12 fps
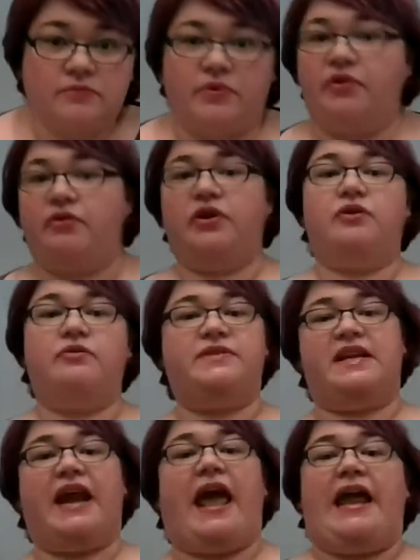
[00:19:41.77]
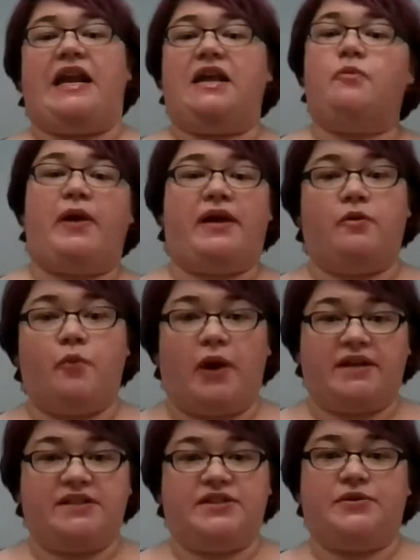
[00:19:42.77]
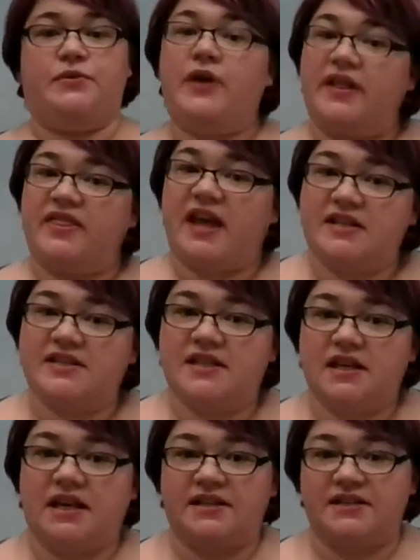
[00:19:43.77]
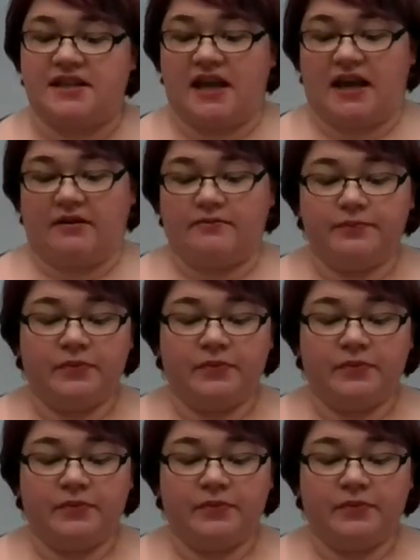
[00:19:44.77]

You could use it any way you want to, and that is the nice thing.